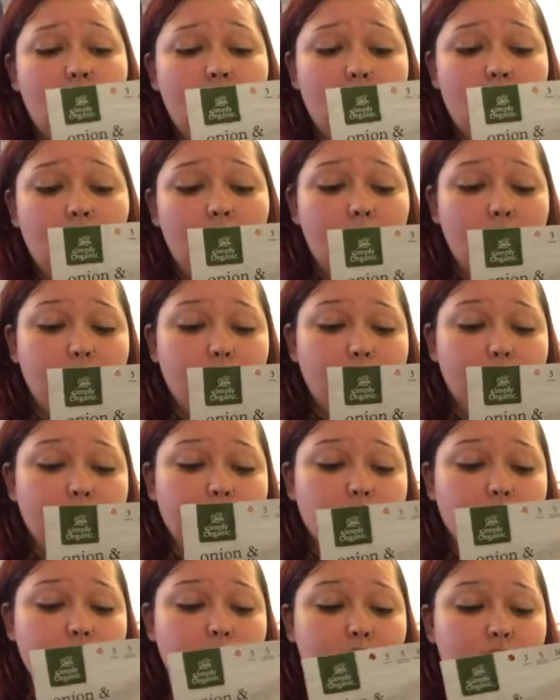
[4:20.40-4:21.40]

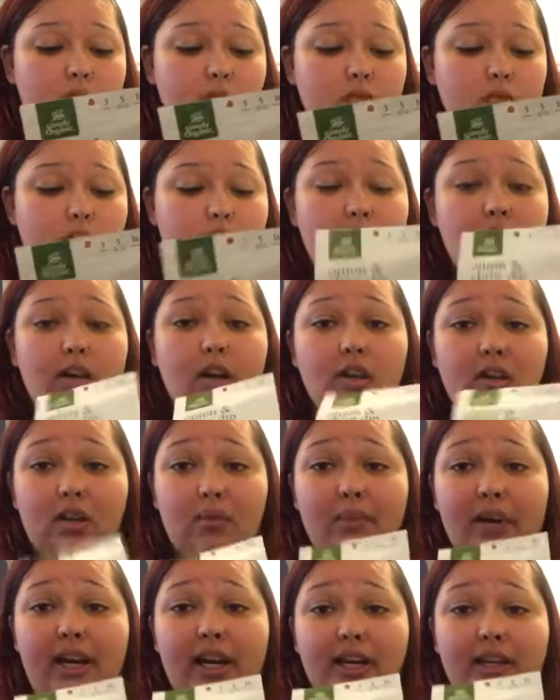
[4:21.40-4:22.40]
And on the
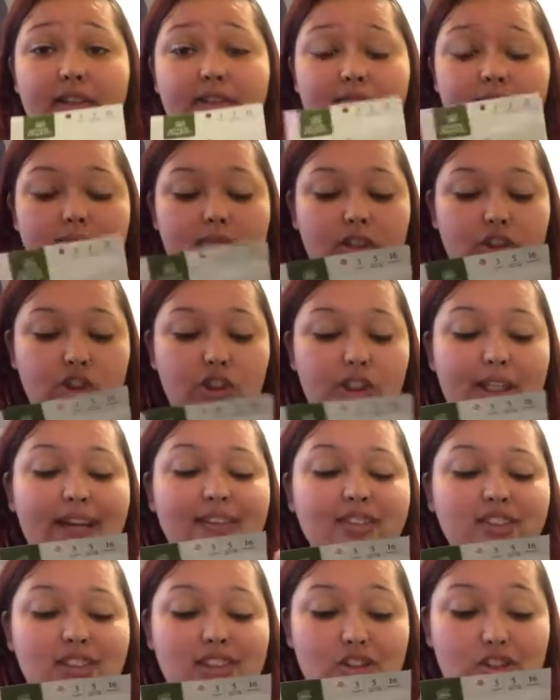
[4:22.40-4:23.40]
back, the chef
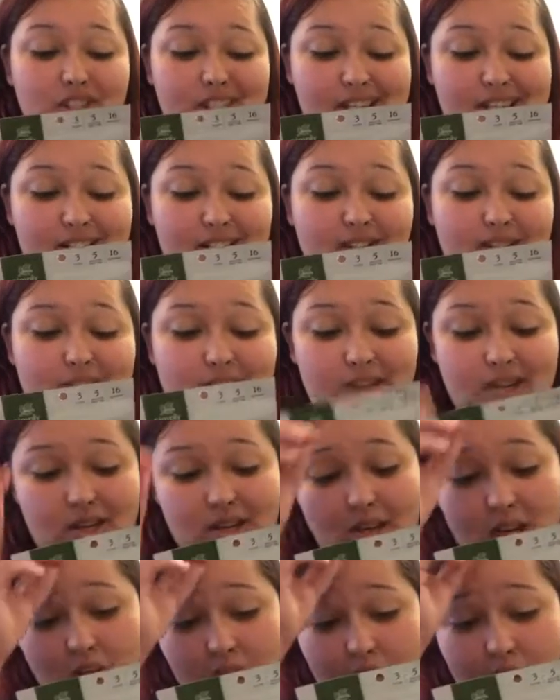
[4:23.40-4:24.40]
suggests
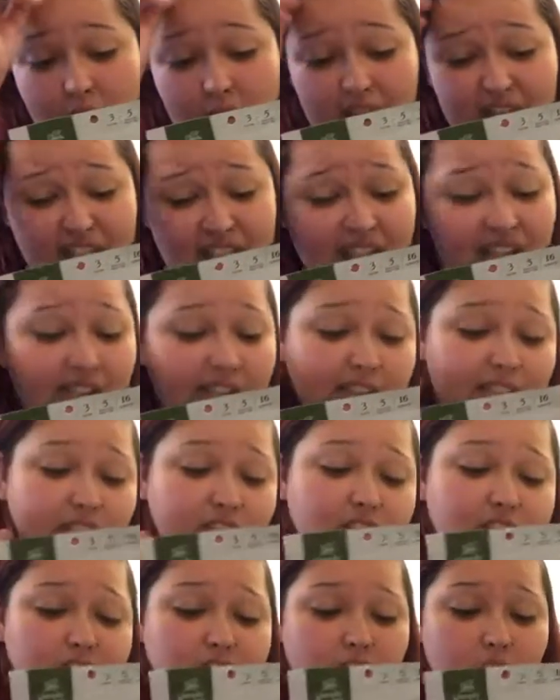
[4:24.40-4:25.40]
it's
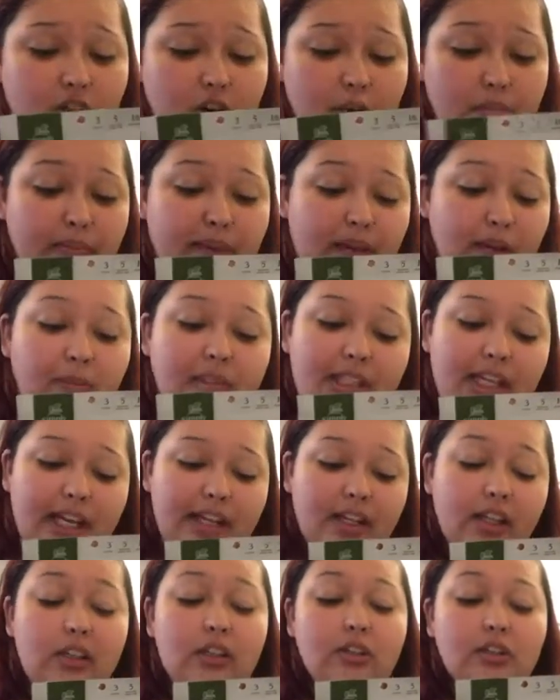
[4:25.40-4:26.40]
delicious on baked
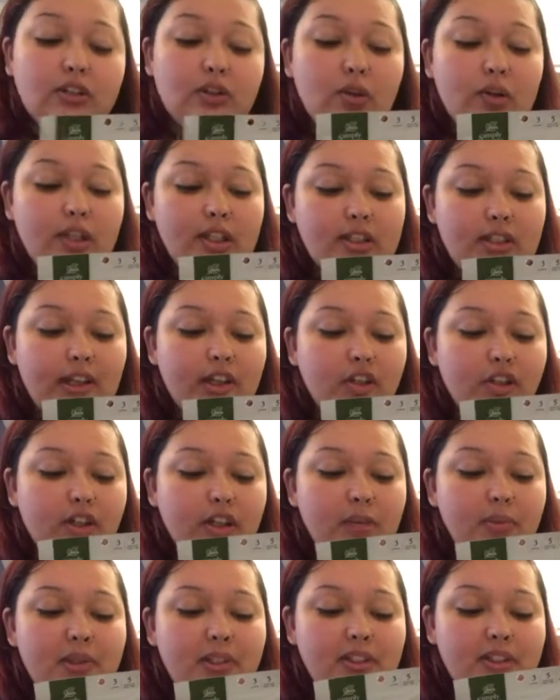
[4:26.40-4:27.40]
potatoes or as a
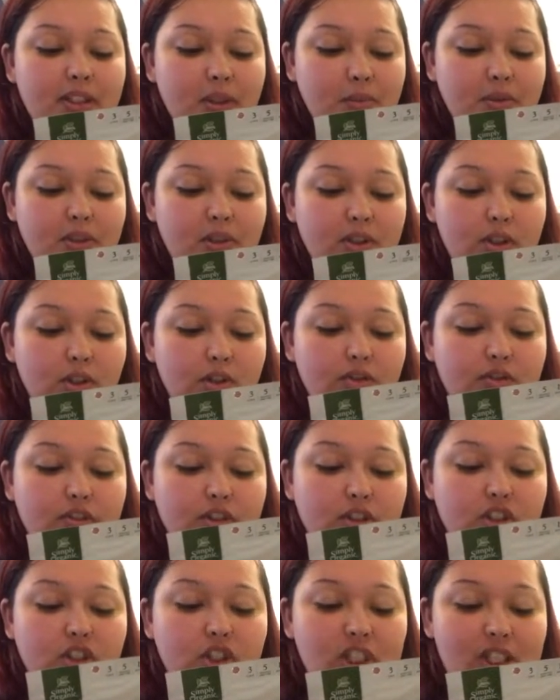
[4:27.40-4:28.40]
creamy substitute for
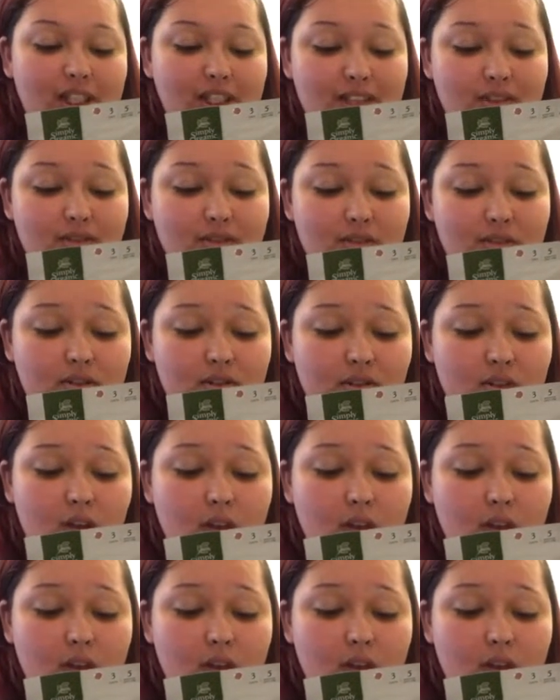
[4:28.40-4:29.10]
cheese.